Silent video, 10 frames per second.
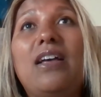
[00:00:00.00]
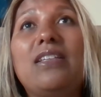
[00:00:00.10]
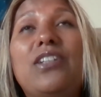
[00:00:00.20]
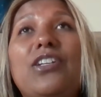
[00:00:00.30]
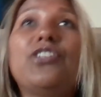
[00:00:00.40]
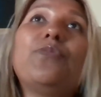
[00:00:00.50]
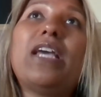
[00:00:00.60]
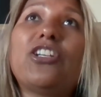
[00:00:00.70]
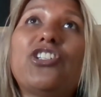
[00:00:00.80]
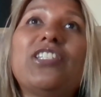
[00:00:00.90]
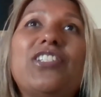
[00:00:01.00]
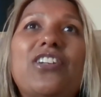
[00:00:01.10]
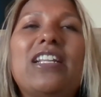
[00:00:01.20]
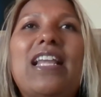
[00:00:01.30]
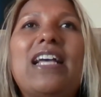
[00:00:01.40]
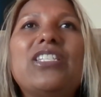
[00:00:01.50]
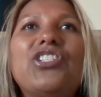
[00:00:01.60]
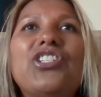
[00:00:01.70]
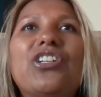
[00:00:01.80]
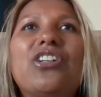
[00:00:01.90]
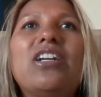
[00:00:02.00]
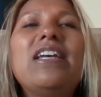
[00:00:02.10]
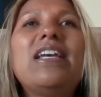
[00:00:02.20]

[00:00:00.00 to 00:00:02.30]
started doing, we actually started last year,